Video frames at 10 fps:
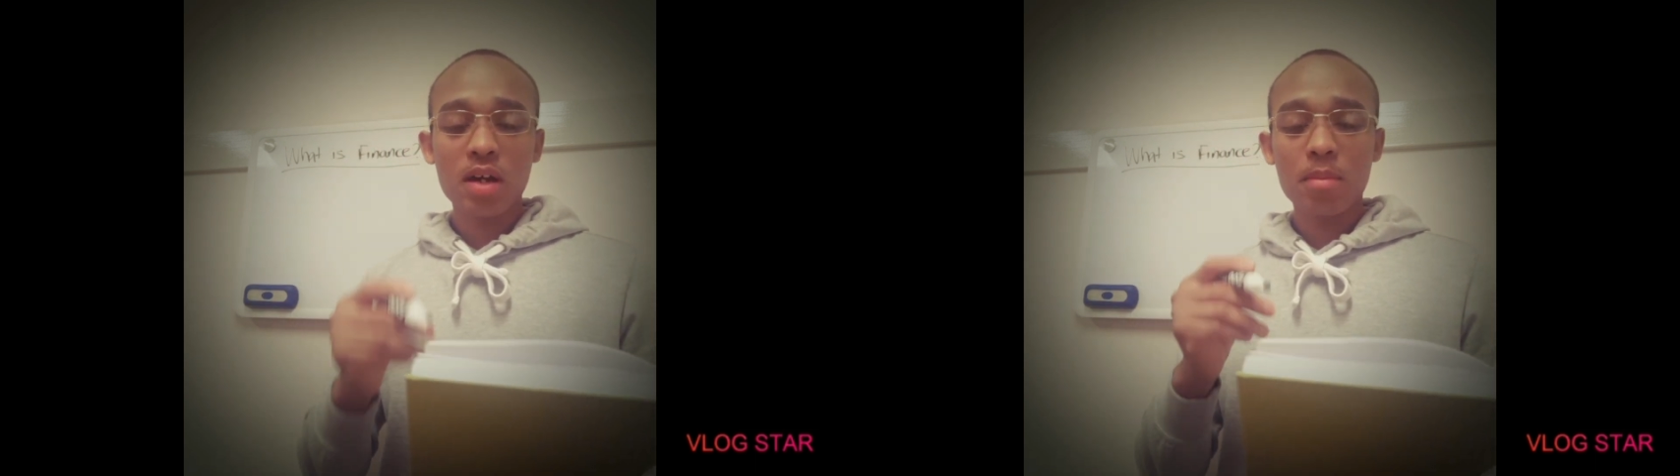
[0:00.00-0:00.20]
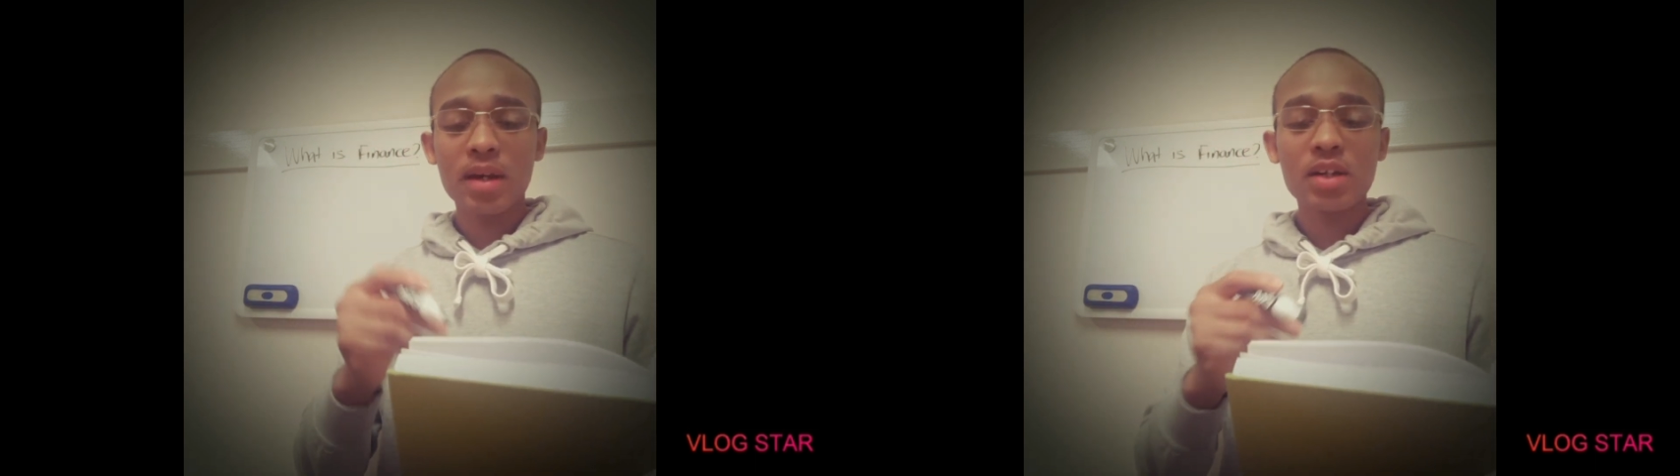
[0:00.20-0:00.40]

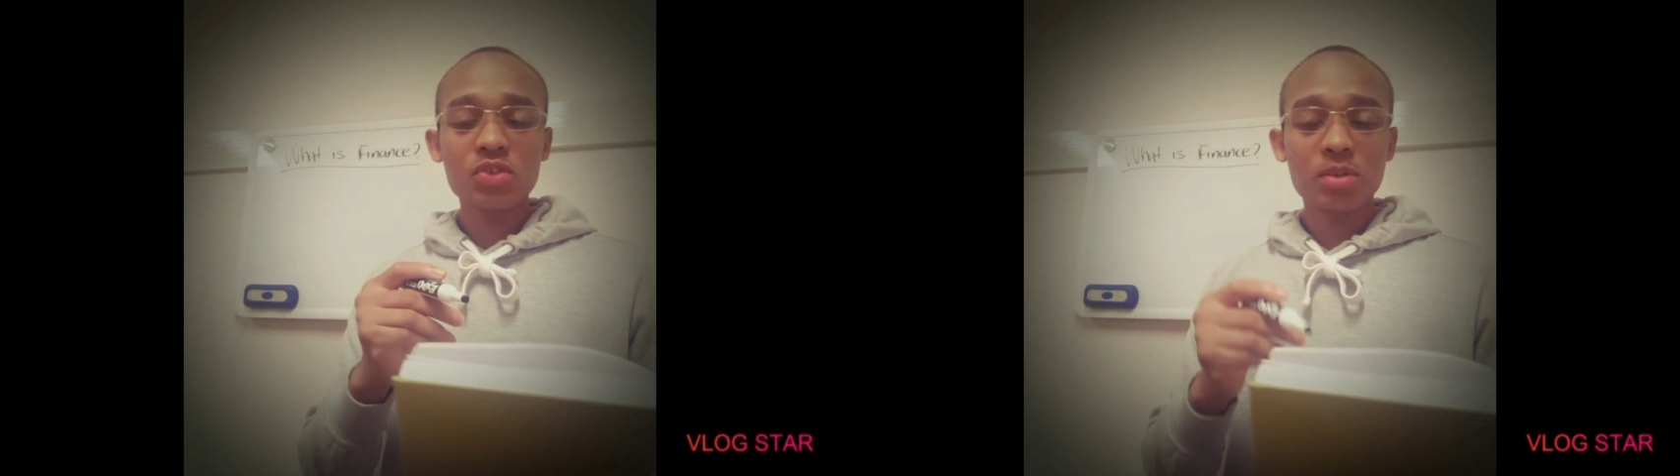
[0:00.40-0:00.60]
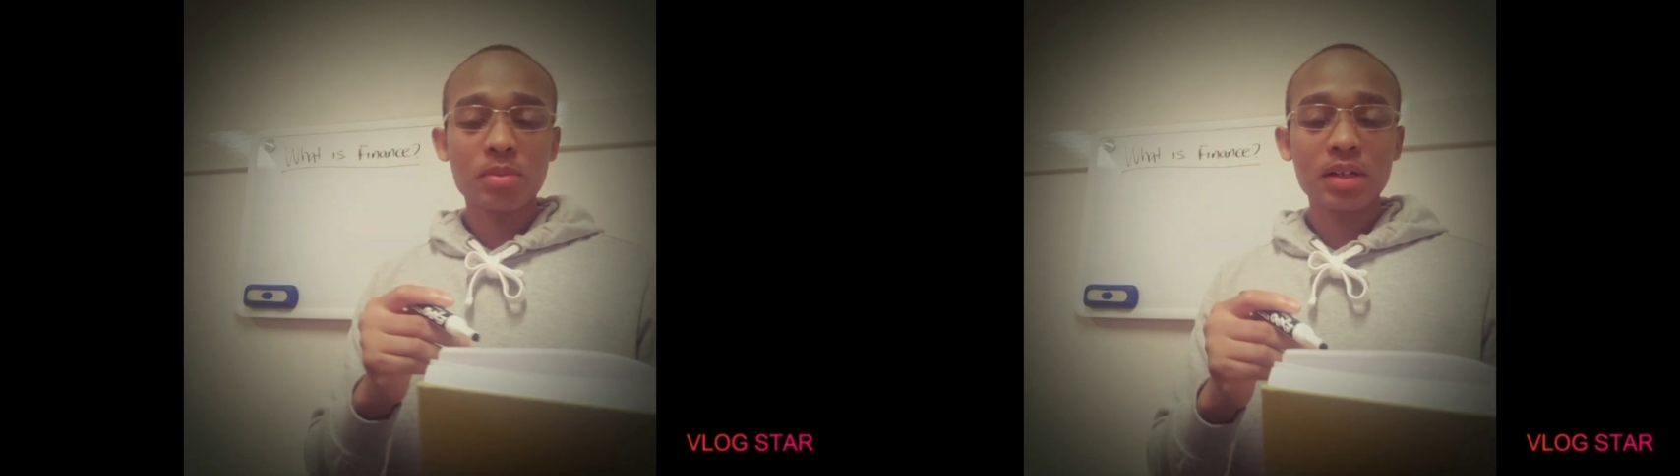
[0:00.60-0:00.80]

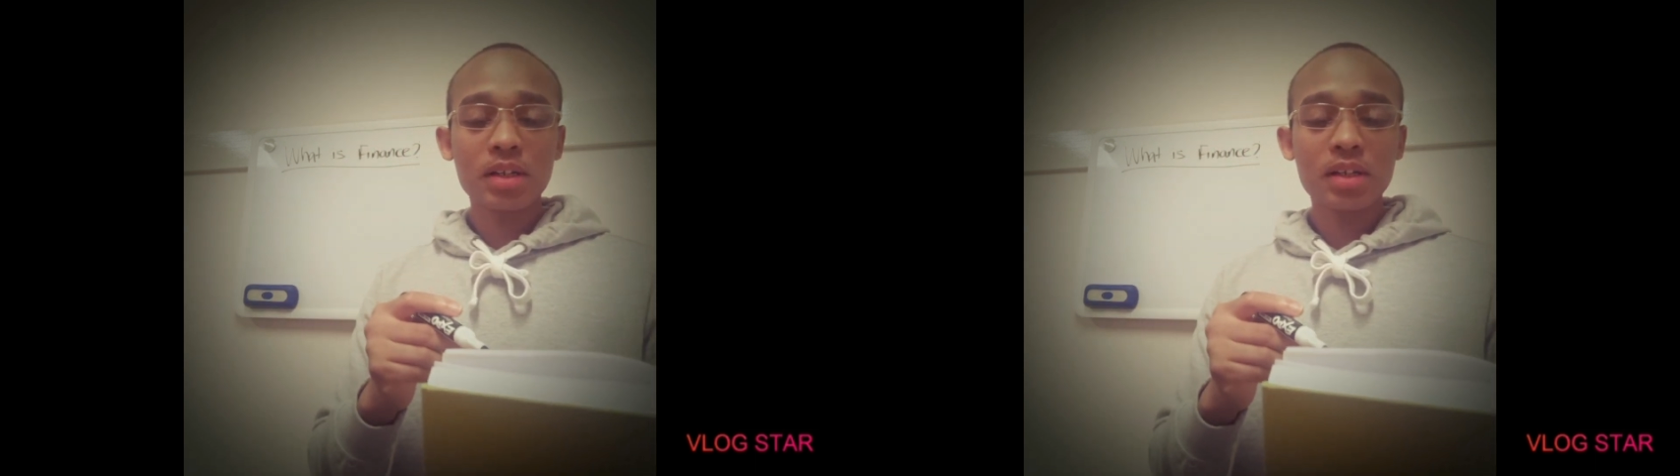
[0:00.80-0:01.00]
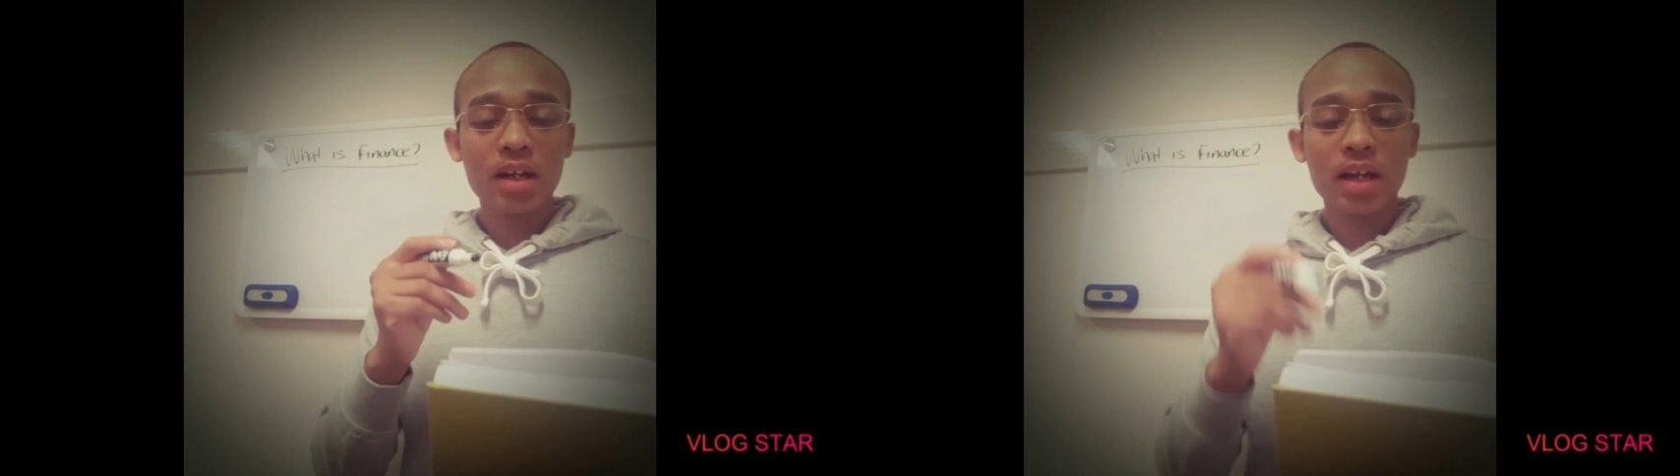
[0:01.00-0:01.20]
managing
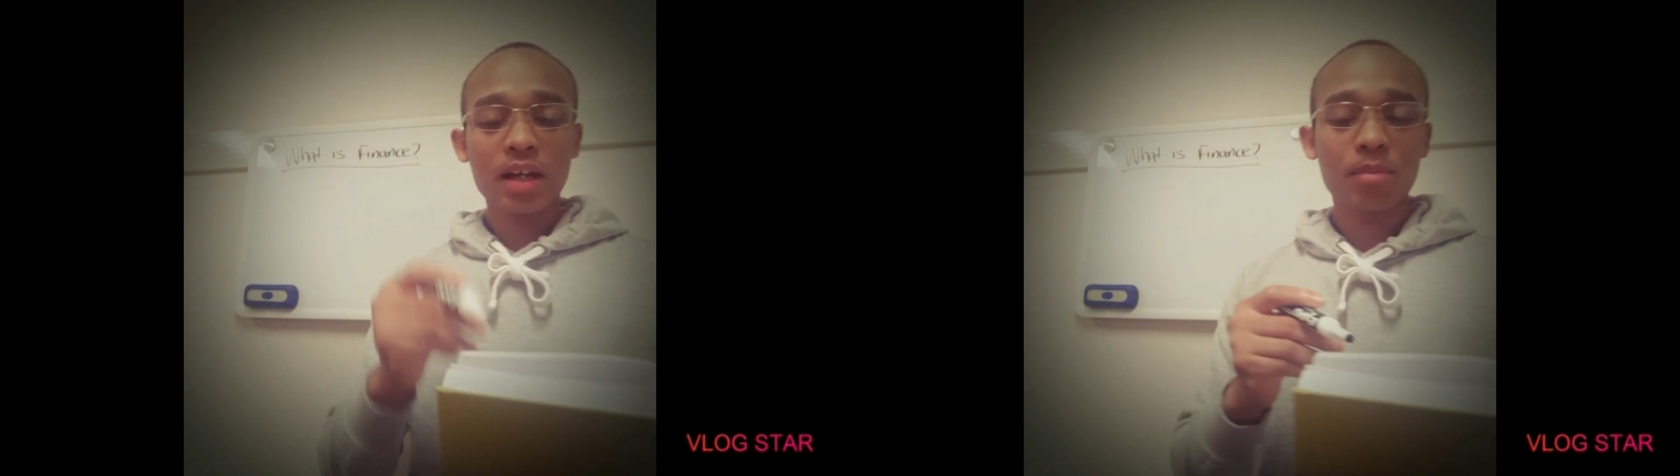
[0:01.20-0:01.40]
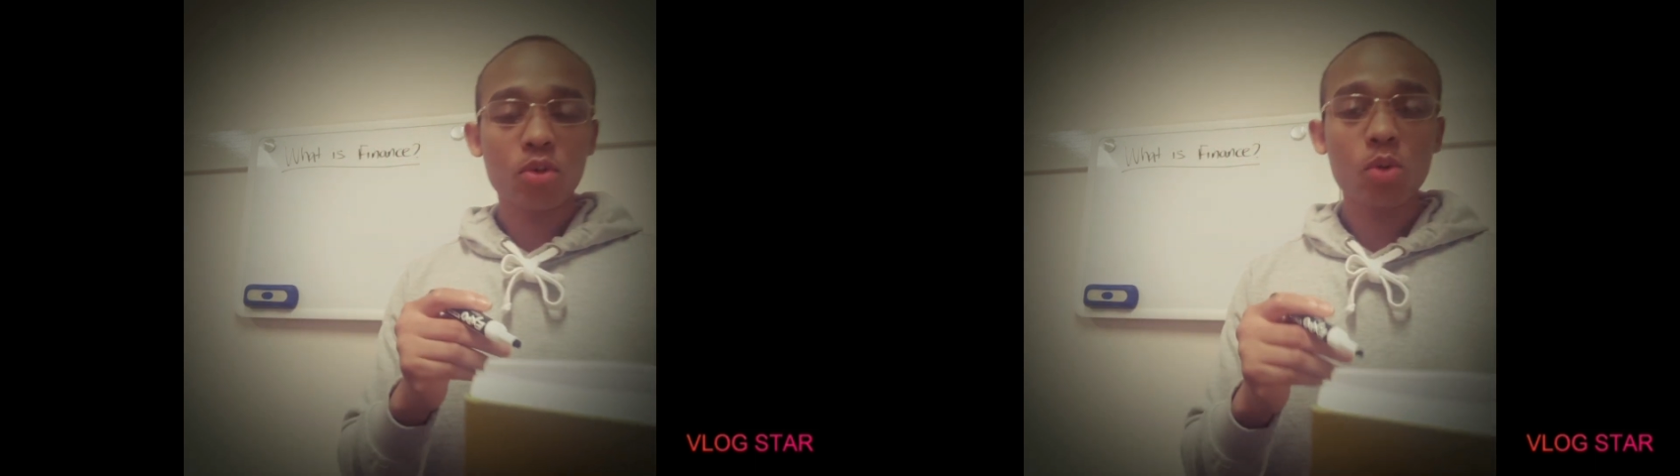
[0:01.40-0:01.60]
money
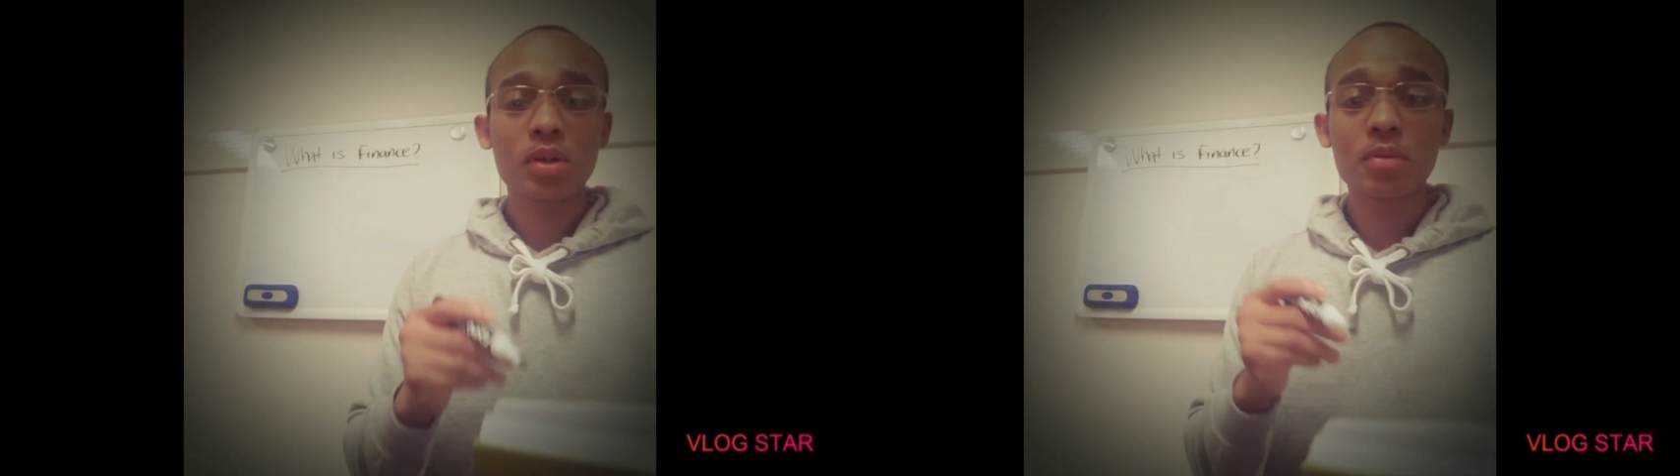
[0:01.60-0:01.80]
and appropriate